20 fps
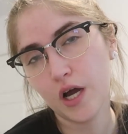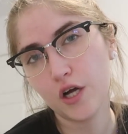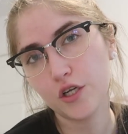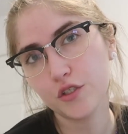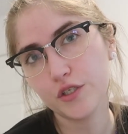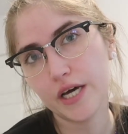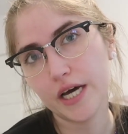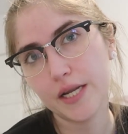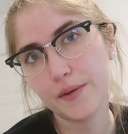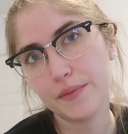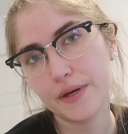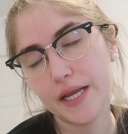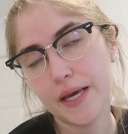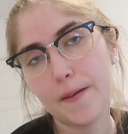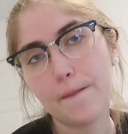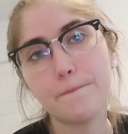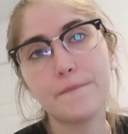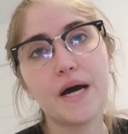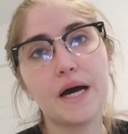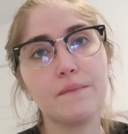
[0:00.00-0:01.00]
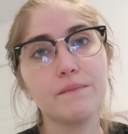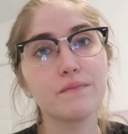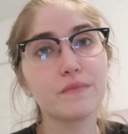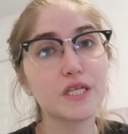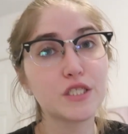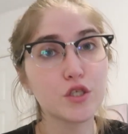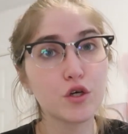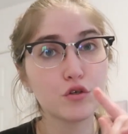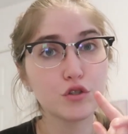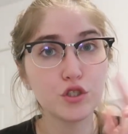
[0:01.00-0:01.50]
I'll do that in a minute. But
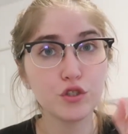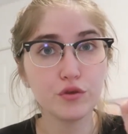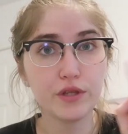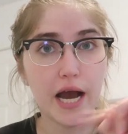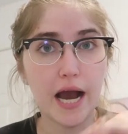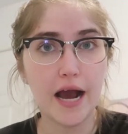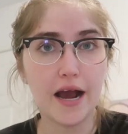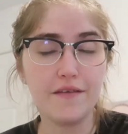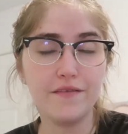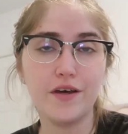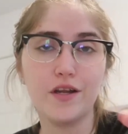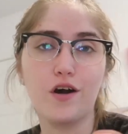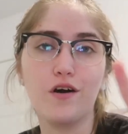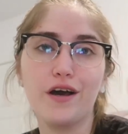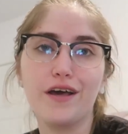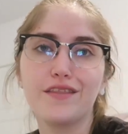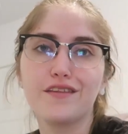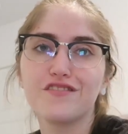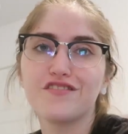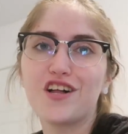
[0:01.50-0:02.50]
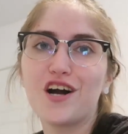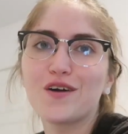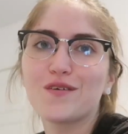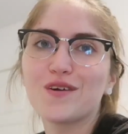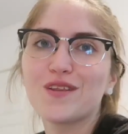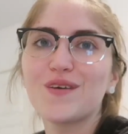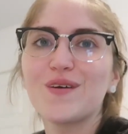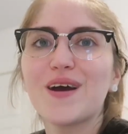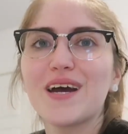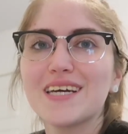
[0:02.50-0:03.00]
let's go do that and then I'll end the vlog
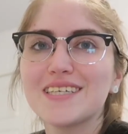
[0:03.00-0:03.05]
with you